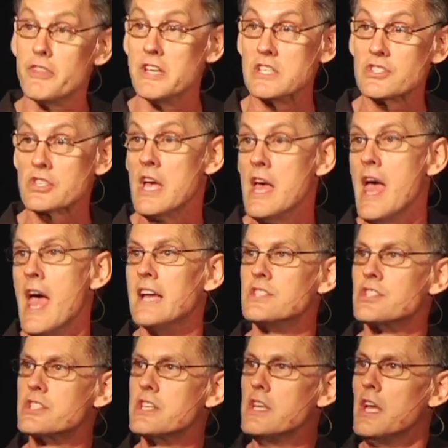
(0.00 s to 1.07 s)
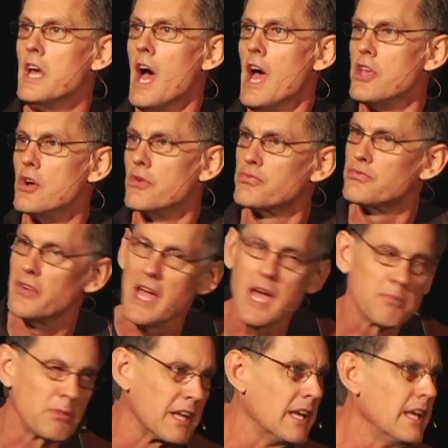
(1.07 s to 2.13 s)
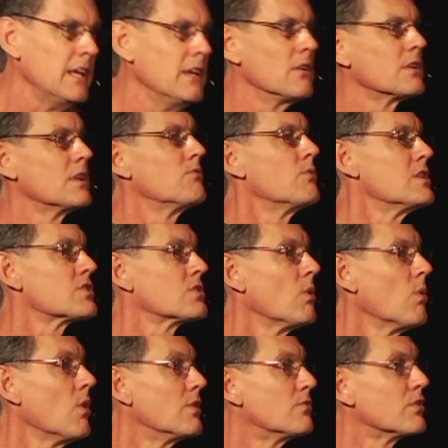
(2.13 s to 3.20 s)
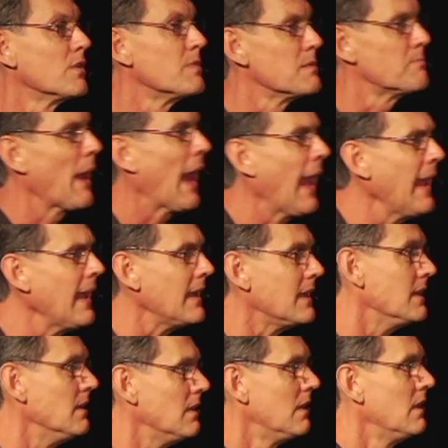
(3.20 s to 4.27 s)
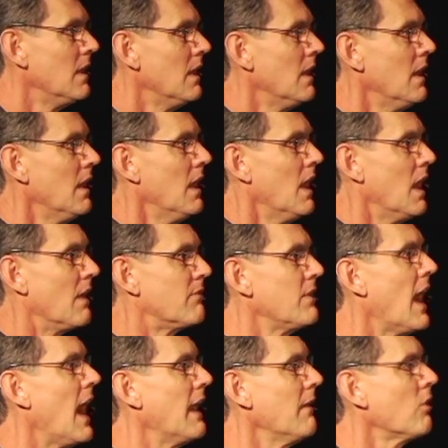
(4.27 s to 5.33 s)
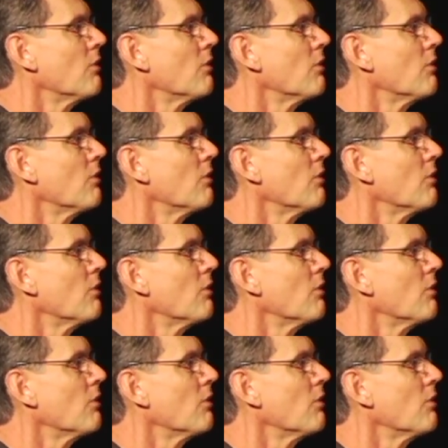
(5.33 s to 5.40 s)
this and see your family healed and restored from the pain of not